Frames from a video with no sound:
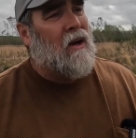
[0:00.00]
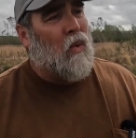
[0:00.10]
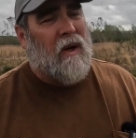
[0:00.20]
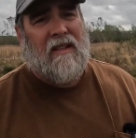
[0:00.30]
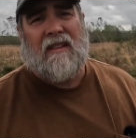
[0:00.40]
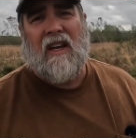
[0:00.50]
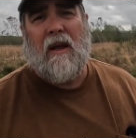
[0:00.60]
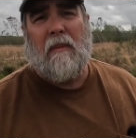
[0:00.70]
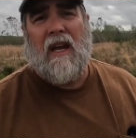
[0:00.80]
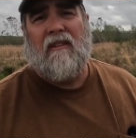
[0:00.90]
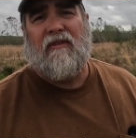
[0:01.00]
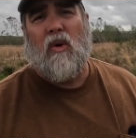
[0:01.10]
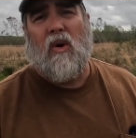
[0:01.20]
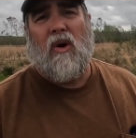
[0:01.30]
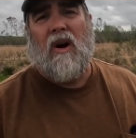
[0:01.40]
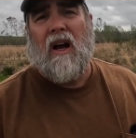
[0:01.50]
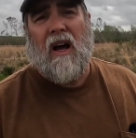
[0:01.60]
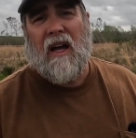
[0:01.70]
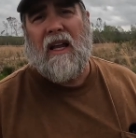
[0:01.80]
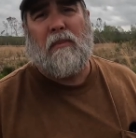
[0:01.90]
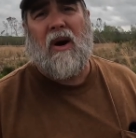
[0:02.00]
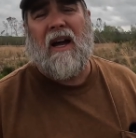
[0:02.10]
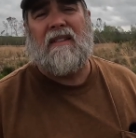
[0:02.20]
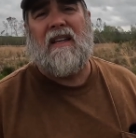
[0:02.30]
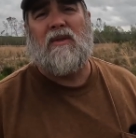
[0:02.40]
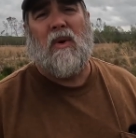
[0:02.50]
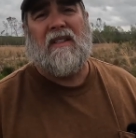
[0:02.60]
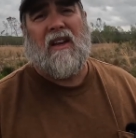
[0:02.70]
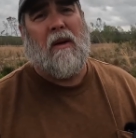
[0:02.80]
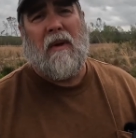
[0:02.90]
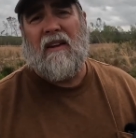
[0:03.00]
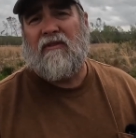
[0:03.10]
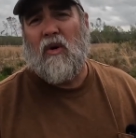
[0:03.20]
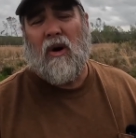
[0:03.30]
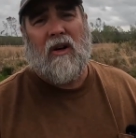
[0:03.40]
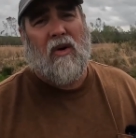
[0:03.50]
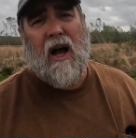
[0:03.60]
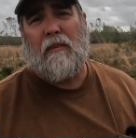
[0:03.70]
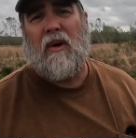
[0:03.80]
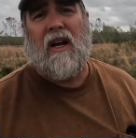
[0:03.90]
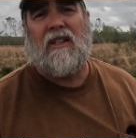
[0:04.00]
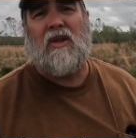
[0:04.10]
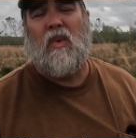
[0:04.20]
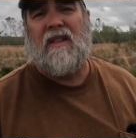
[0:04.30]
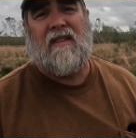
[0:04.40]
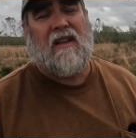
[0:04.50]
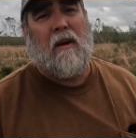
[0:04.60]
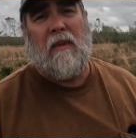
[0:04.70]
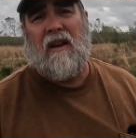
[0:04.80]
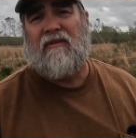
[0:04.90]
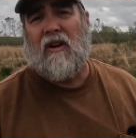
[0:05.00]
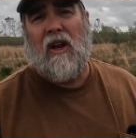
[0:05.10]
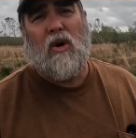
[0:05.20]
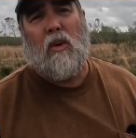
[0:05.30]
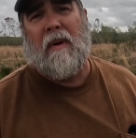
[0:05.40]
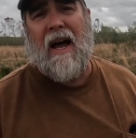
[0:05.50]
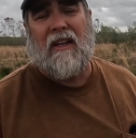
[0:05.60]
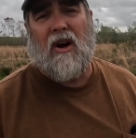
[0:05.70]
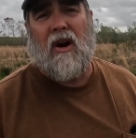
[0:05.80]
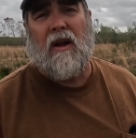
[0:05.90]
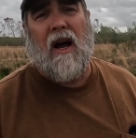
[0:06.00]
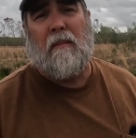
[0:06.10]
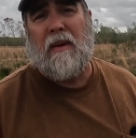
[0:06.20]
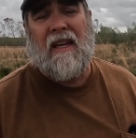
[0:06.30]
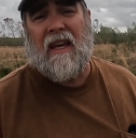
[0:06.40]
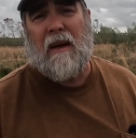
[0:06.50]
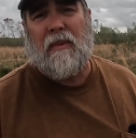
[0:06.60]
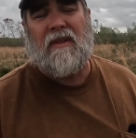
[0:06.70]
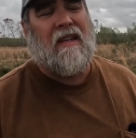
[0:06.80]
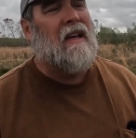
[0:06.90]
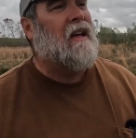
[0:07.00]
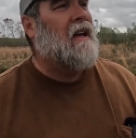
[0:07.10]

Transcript: What is this going to mean for honey prices? What is this going to mean for crop production? What is this going to mean for local backyard uh, beekeepers?